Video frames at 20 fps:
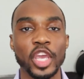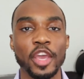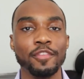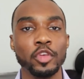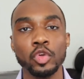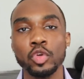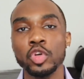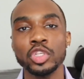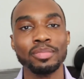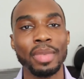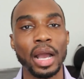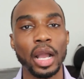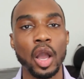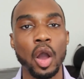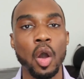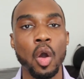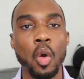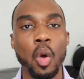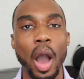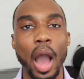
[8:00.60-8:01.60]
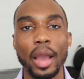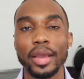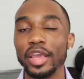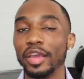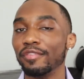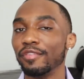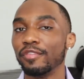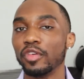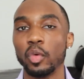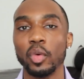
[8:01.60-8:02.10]
if you use my code,
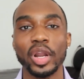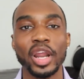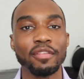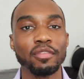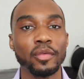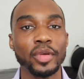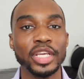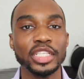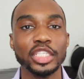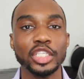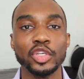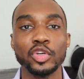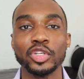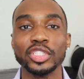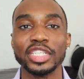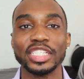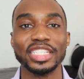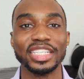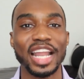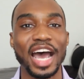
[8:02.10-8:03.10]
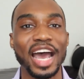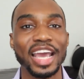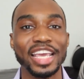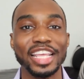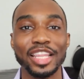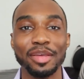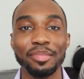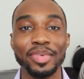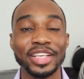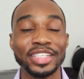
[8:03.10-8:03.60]
if for whatever reason you're just not
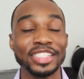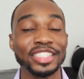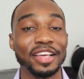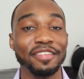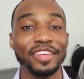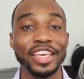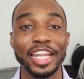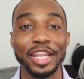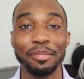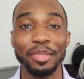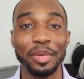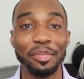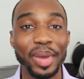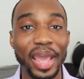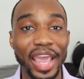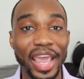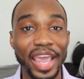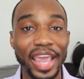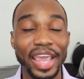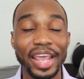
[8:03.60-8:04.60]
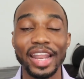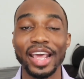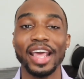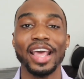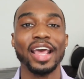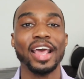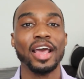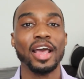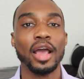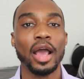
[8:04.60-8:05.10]
in the business of getting me paid,
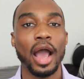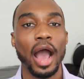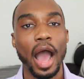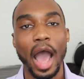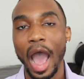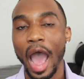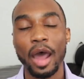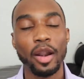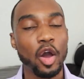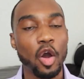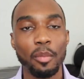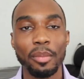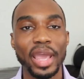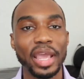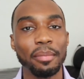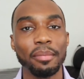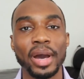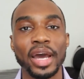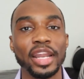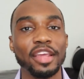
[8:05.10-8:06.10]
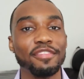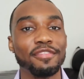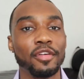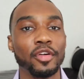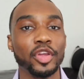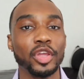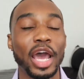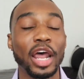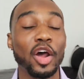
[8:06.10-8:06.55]
I don't make money for you.